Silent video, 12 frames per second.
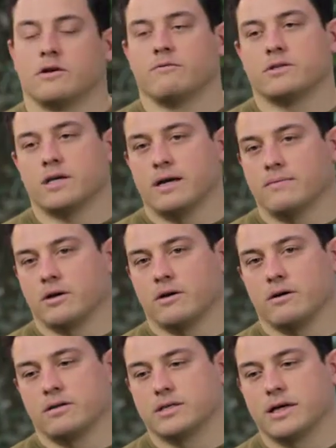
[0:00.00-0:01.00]
every time the
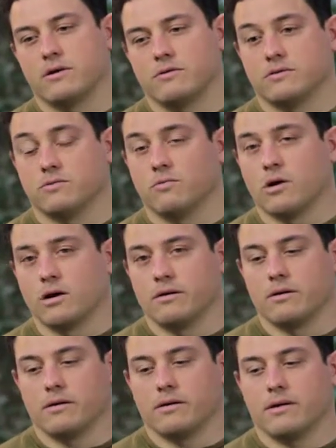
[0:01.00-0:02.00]
garden tower is
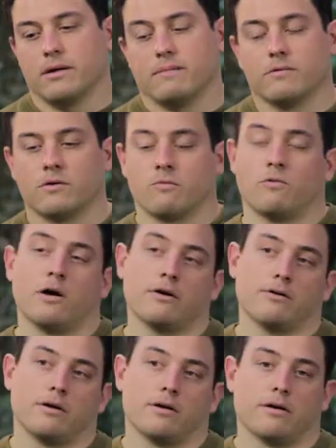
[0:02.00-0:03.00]
watered, you're
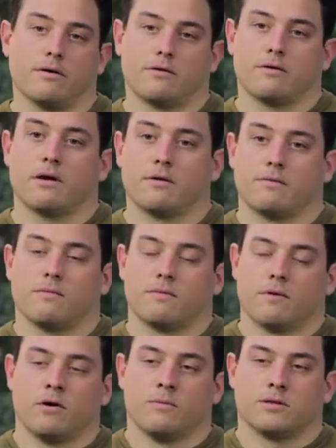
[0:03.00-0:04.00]
watering
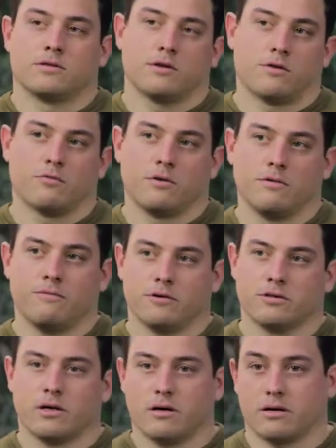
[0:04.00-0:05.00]
almost a
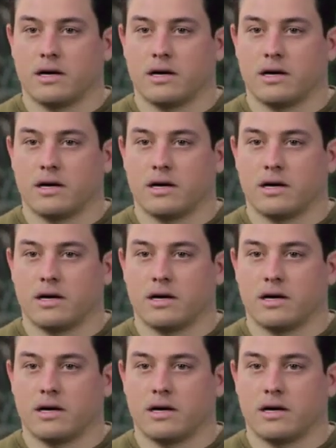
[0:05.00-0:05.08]
3-foot tall